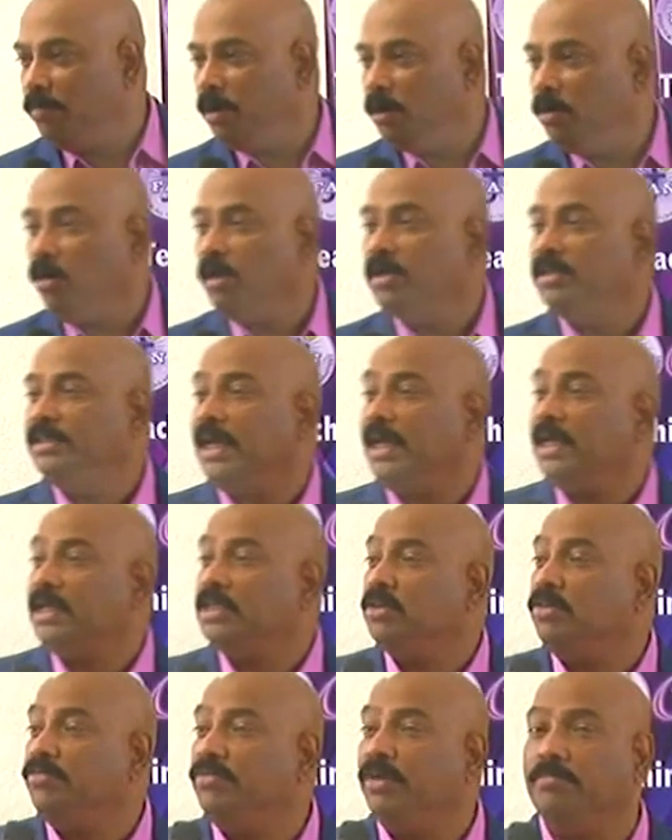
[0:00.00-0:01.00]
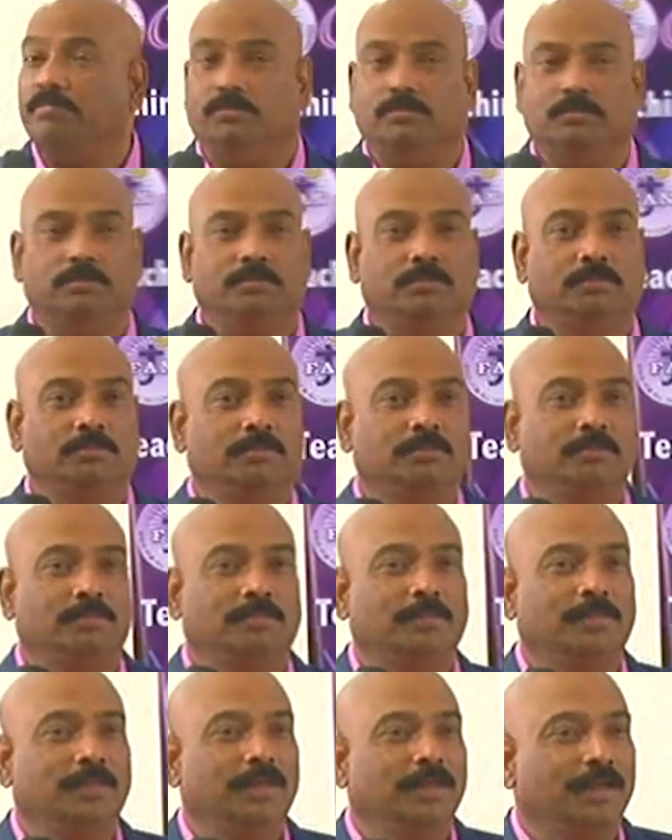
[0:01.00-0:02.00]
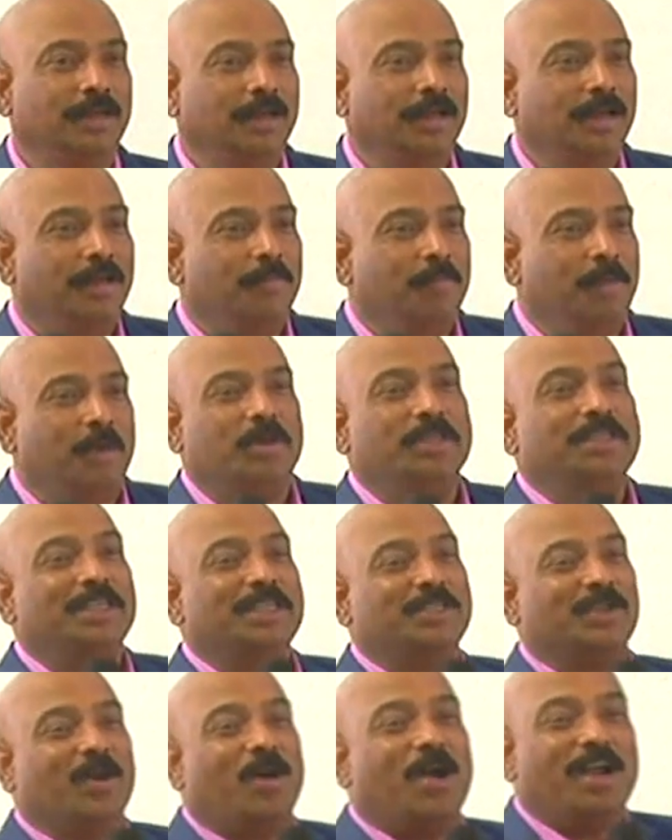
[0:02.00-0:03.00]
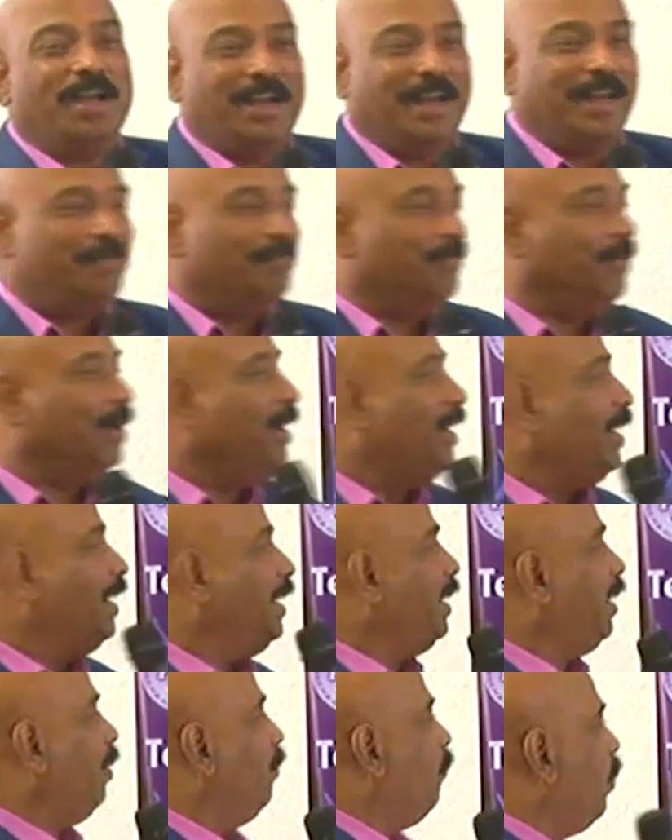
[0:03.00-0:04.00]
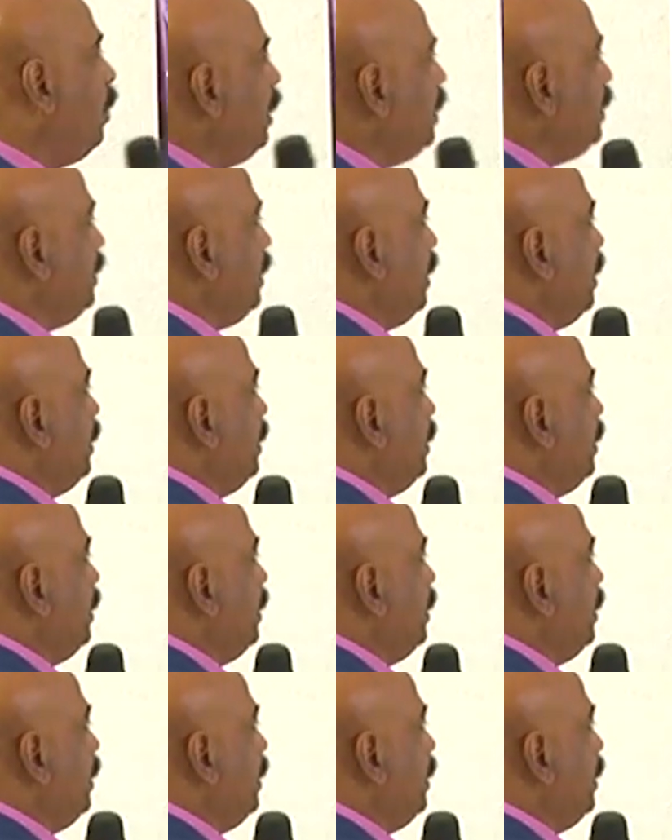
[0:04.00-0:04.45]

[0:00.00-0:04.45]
got jealous of him because he saw a dream. Now, what did he see in